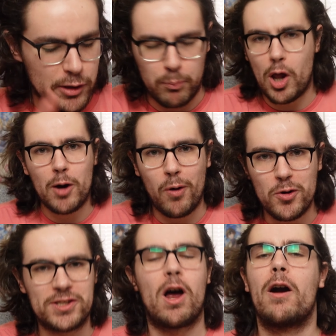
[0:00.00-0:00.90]
The blog
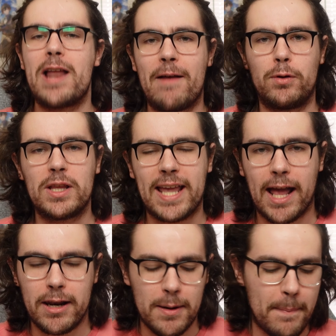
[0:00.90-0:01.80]
posts are not fully
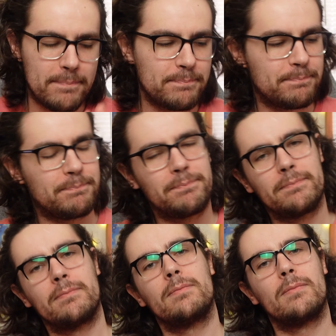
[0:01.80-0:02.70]
canon.
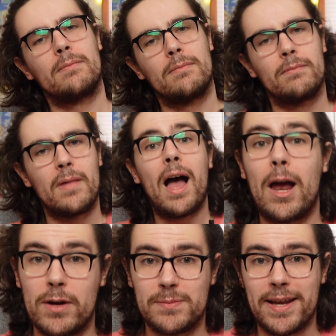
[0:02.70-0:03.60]
I
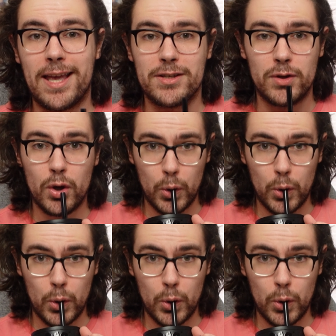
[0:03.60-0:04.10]
rest my case.